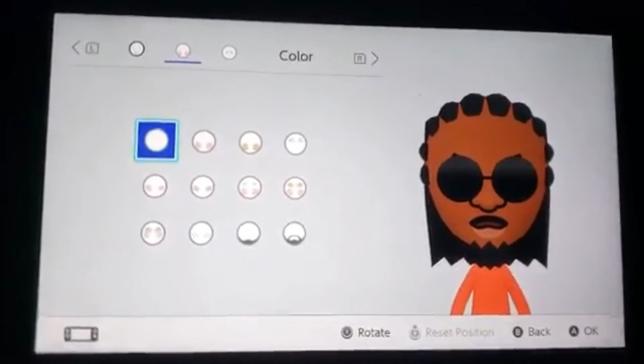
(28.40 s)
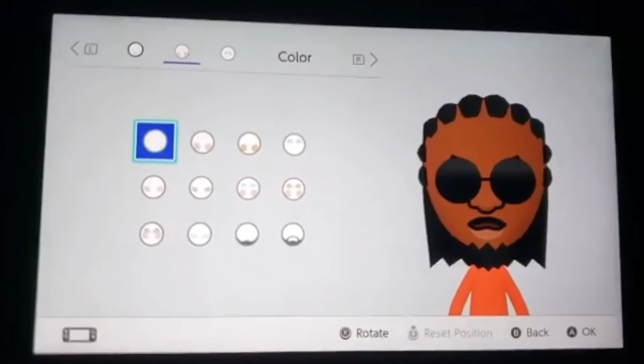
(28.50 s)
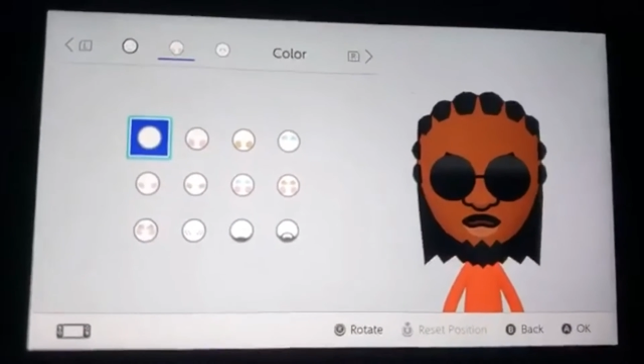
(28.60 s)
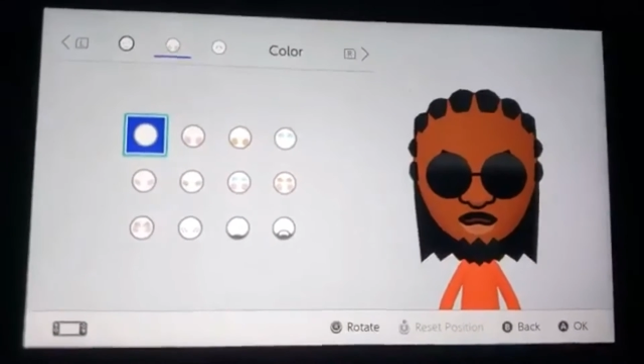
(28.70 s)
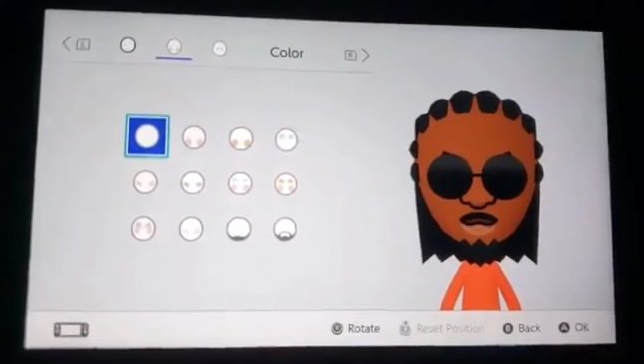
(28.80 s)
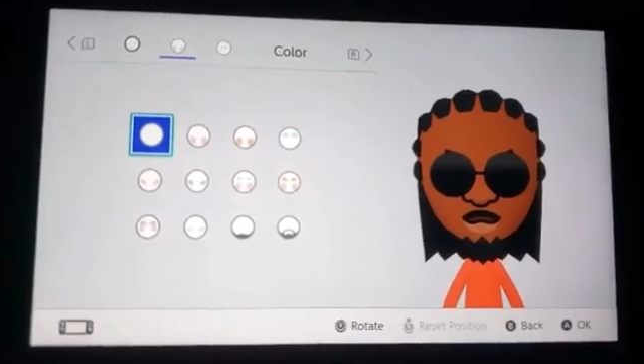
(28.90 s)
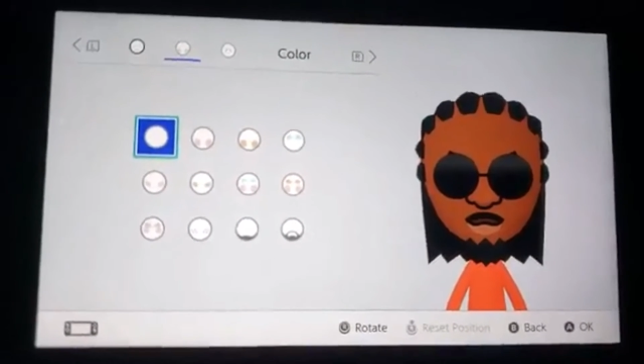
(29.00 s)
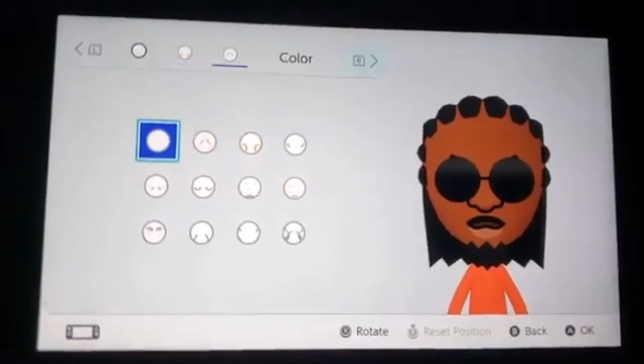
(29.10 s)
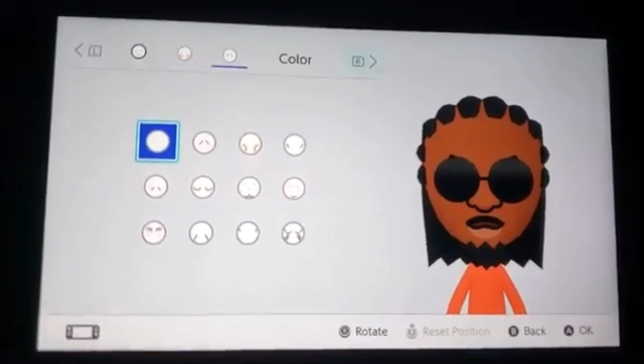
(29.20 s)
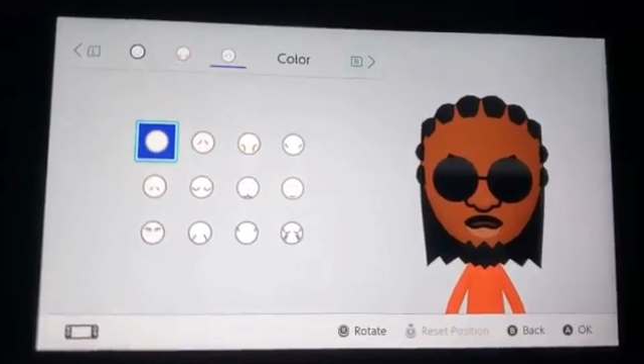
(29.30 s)
Just pause the
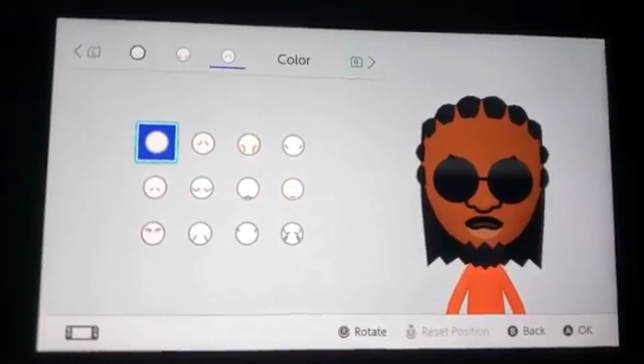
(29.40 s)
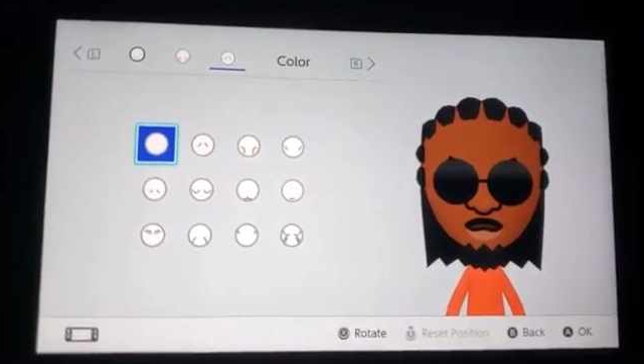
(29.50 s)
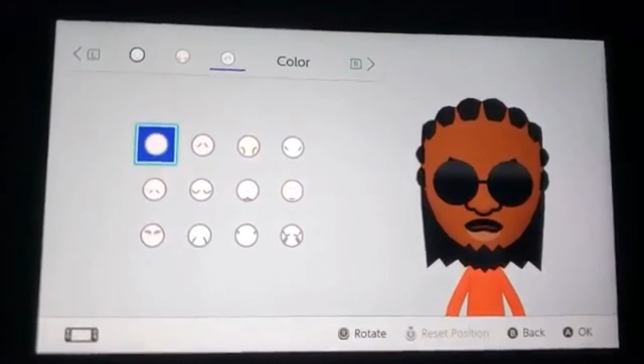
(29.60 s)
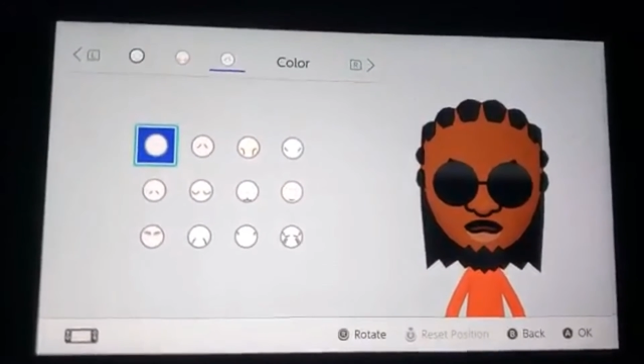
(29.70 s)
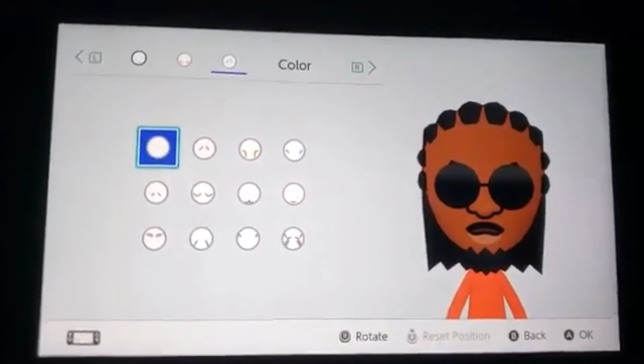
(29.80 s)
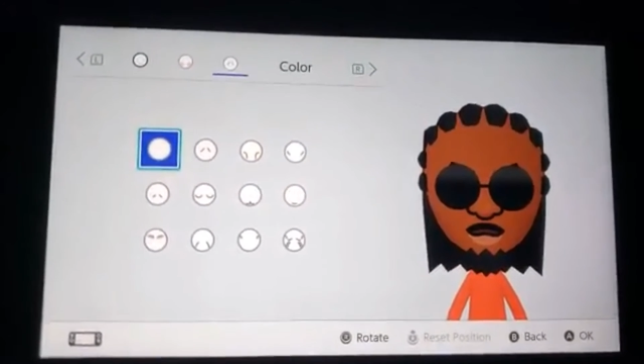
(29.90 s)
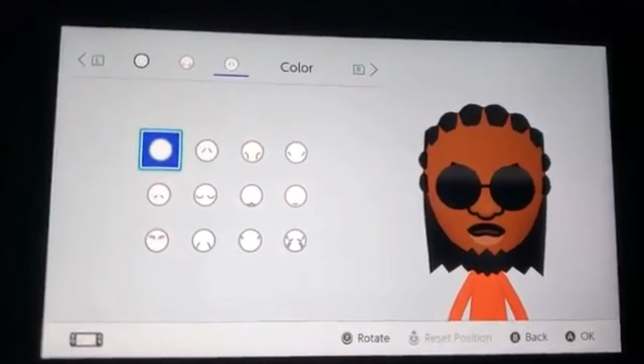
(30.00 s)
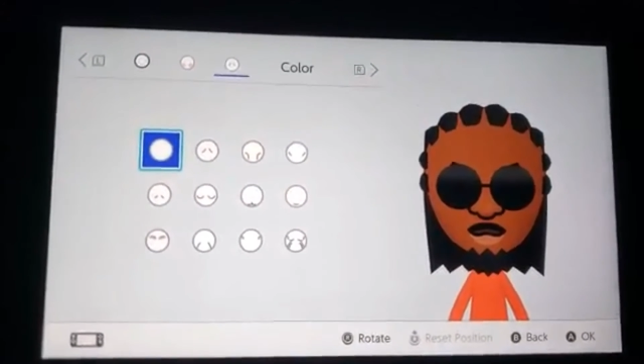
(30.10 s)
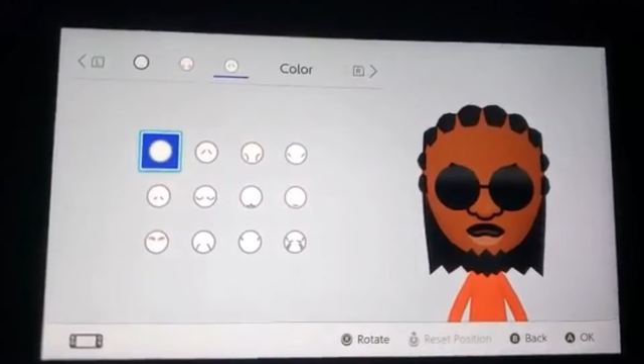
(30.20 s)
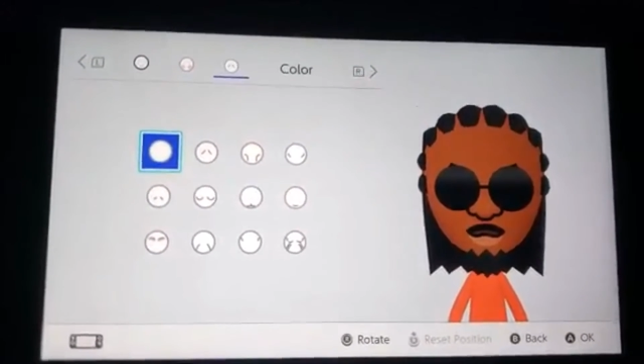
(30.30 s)
videos
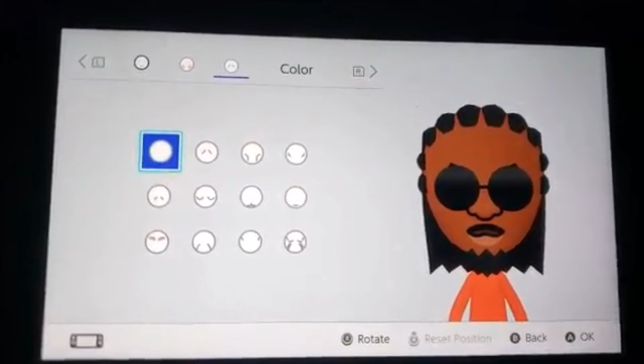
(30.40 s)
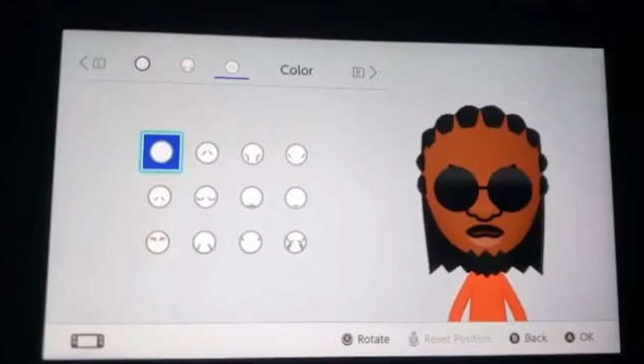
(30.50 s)
wherever I